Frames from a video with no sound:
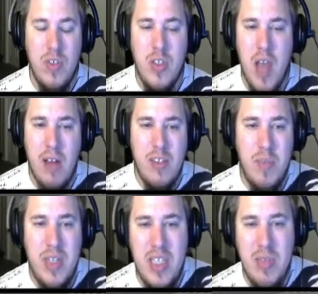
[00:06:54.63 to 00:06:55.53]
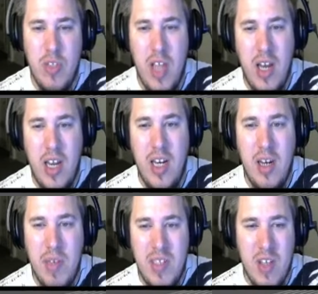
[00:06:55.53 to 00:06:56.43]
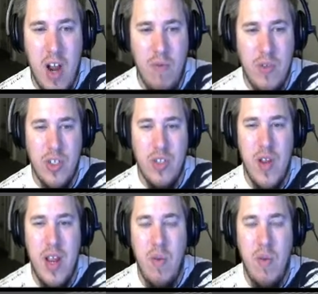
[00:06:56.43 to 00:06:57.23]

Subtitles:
outspeed teams without needing to be Scarfed, which is great.